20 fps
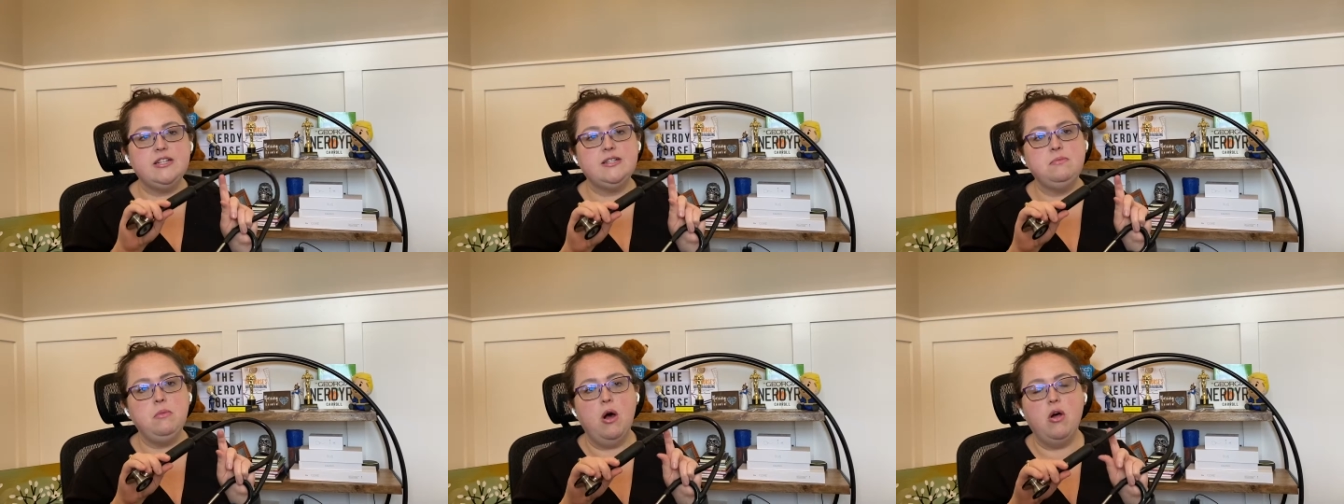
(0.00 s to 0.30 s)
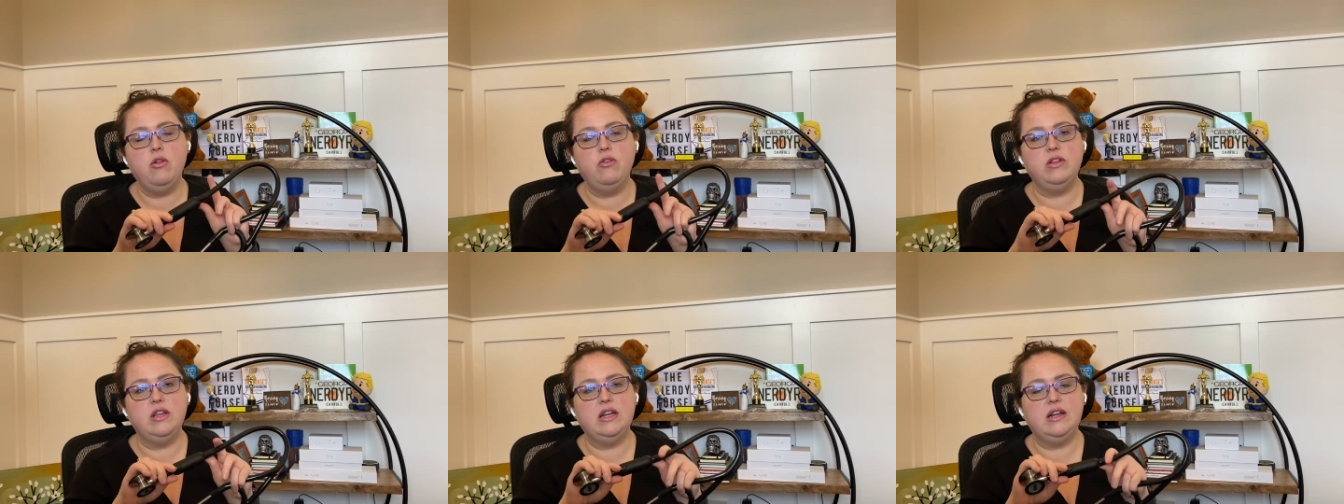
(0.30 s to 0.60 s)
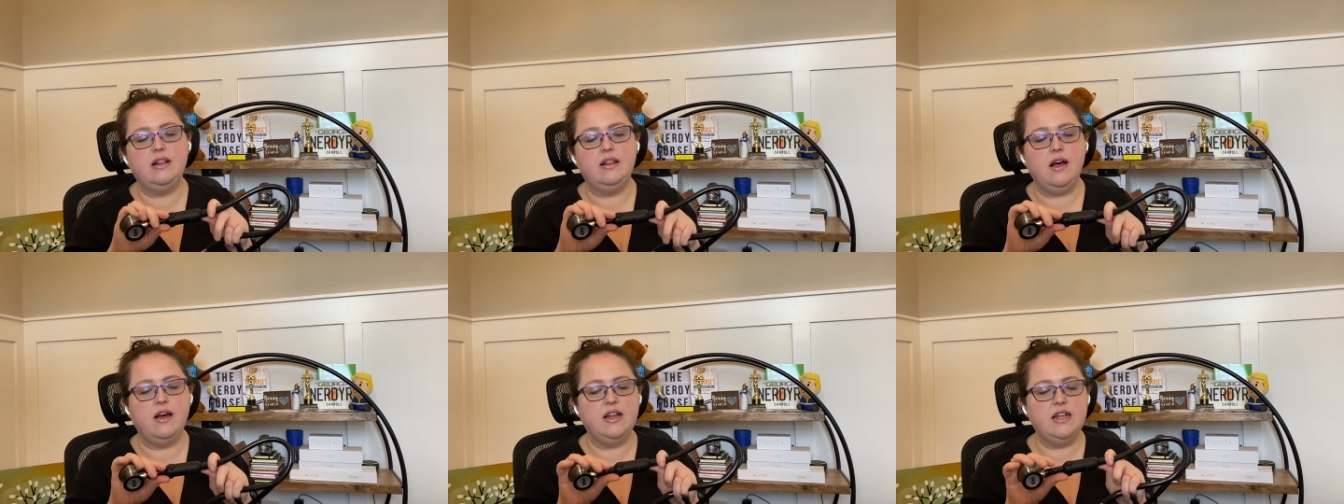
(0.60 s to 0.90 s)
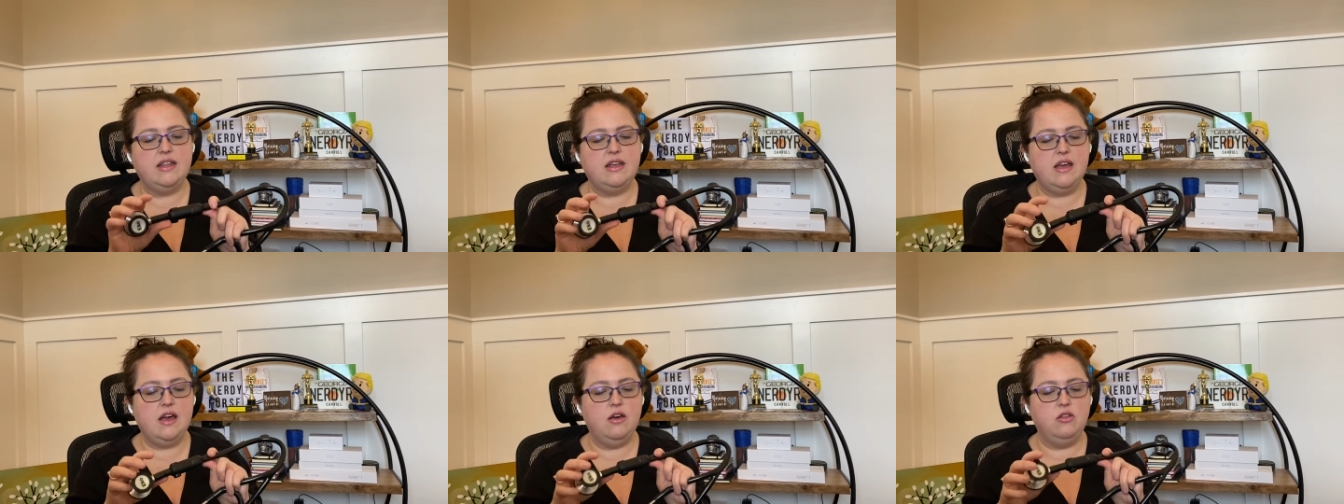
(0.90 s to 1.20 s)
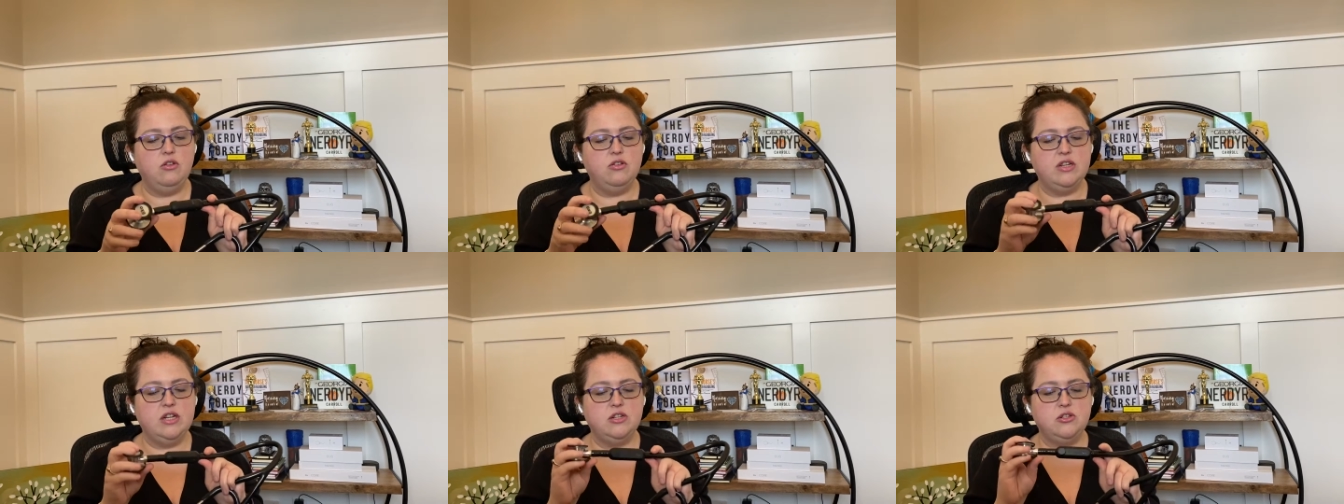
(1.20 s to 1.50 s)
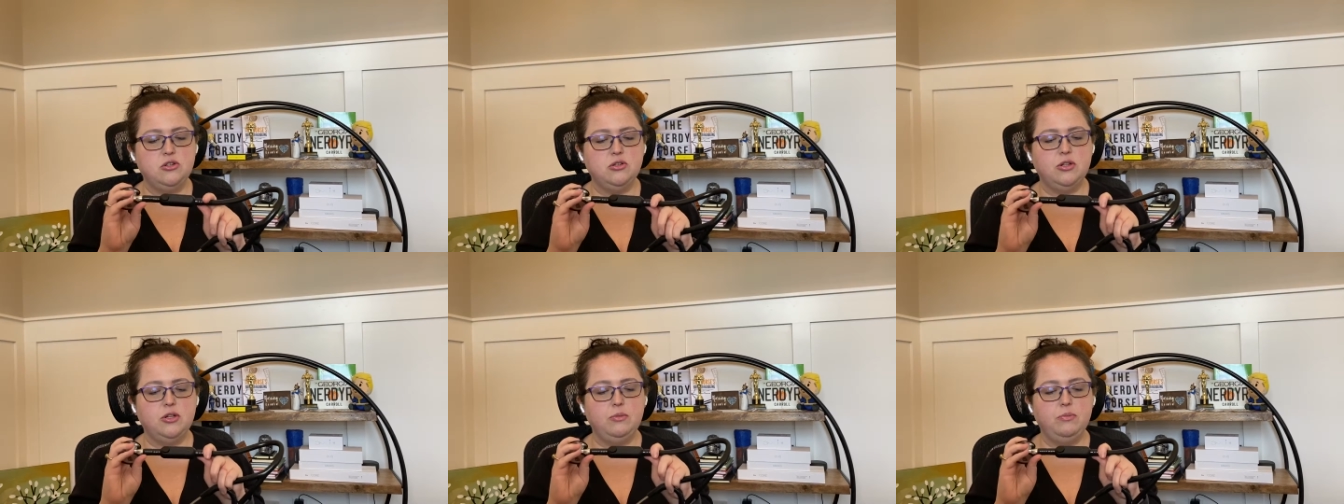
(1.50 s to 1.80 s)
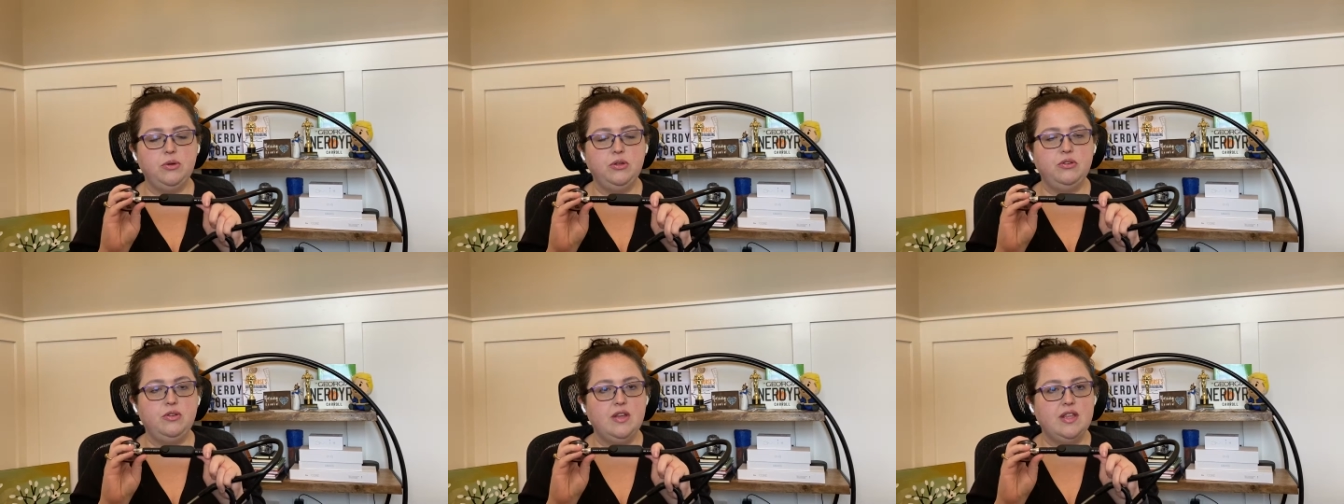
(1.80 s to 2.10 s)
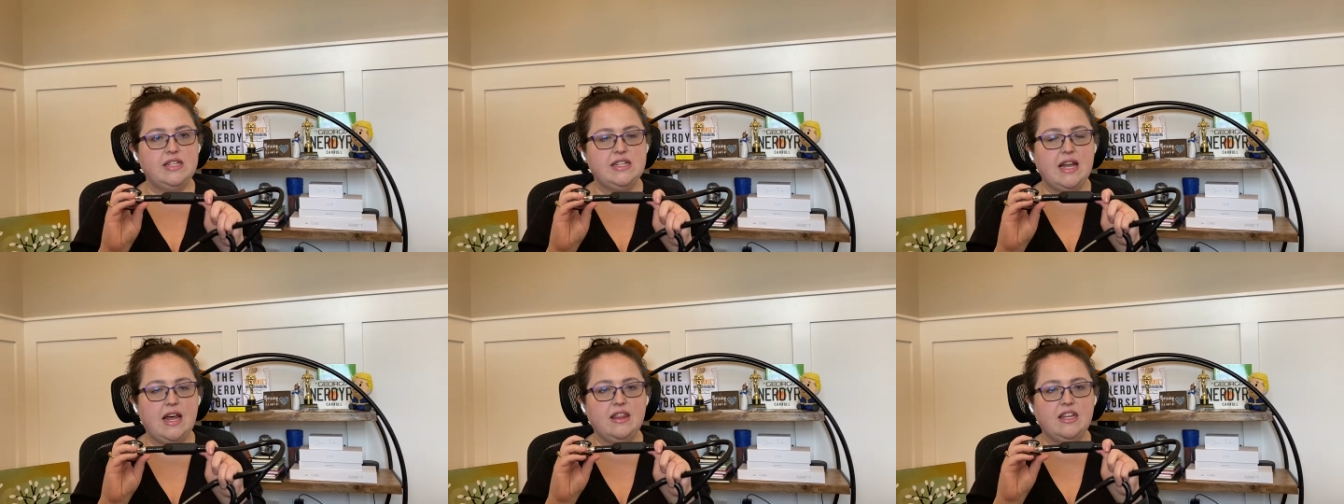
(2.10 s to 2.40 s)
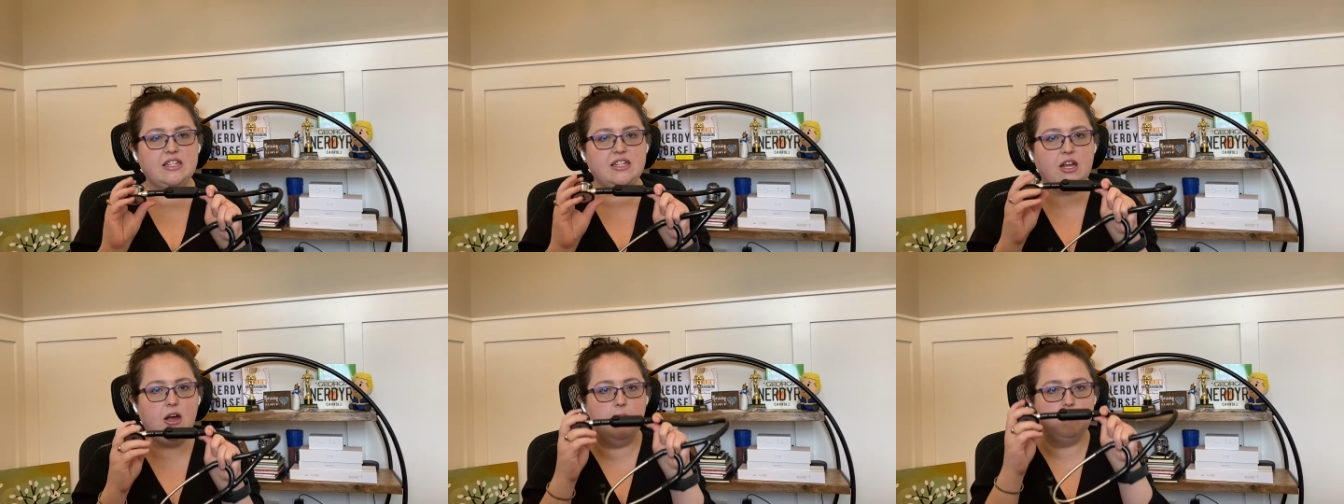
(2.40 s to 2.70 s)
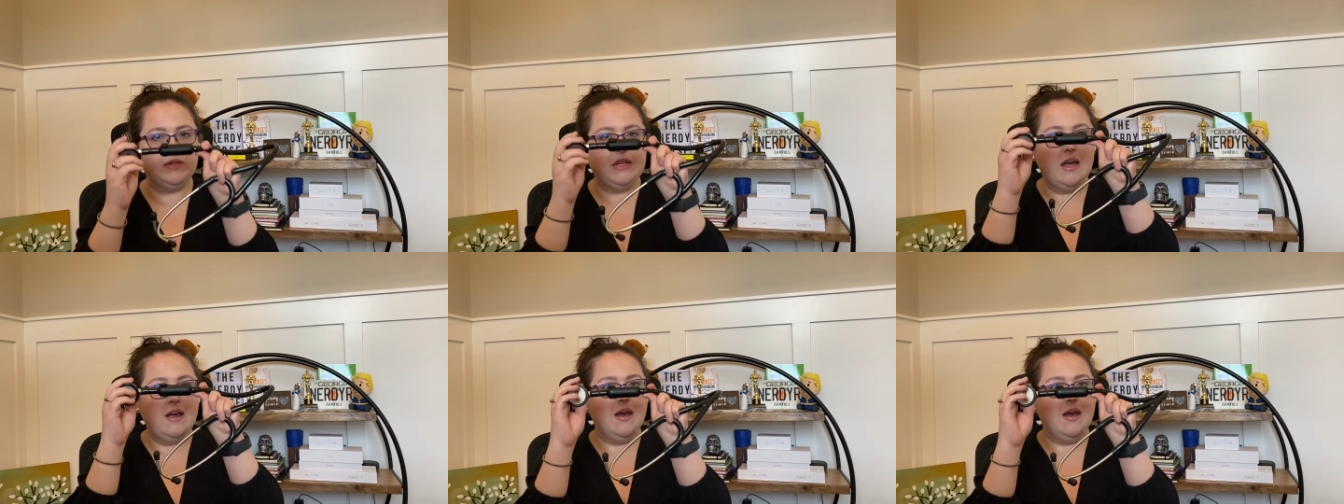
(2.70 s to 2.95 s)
smaller than a lot of the other digital or Bluetooth stethoscopes,